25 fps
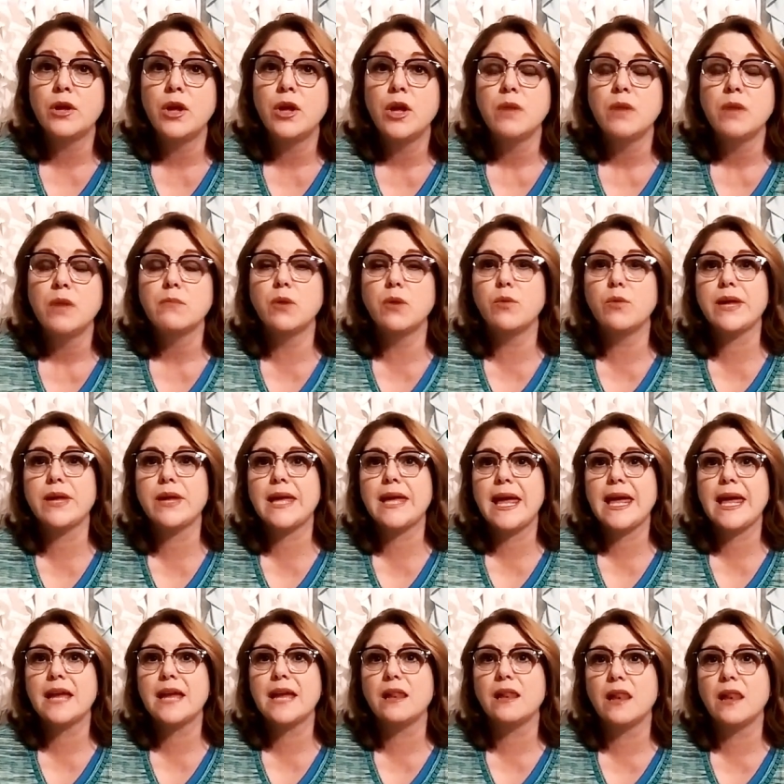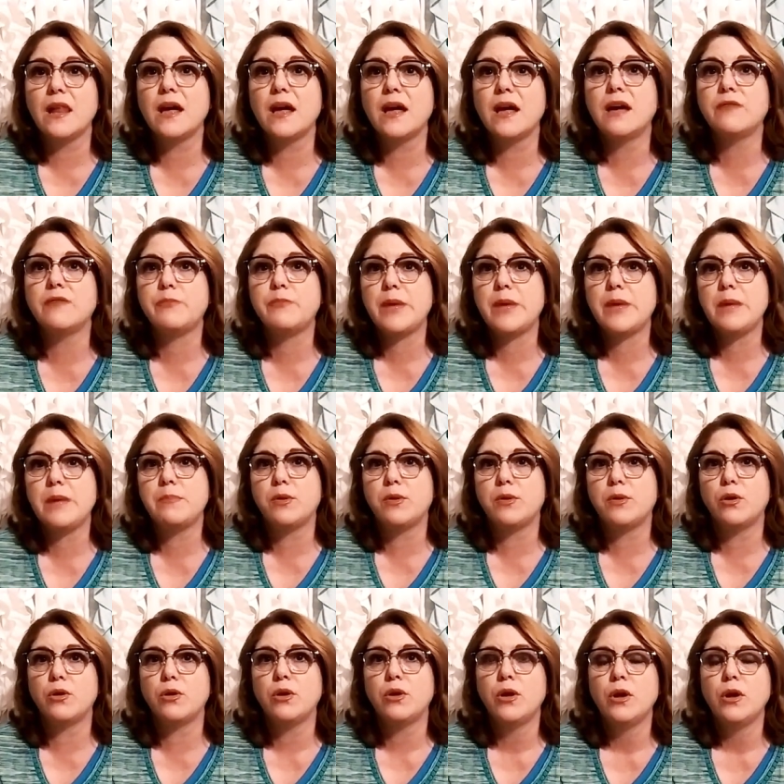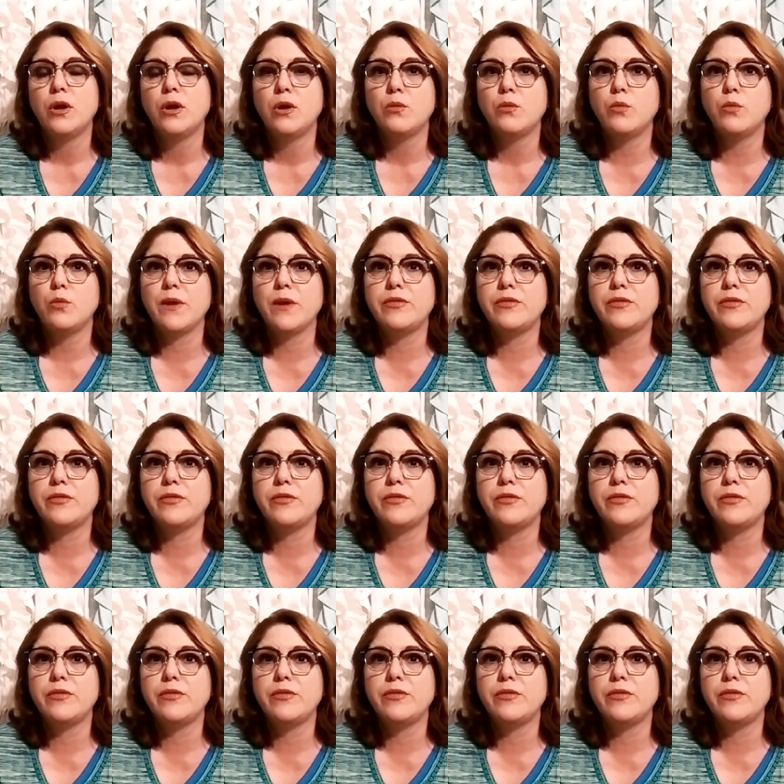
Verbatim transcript: but we can't love people with the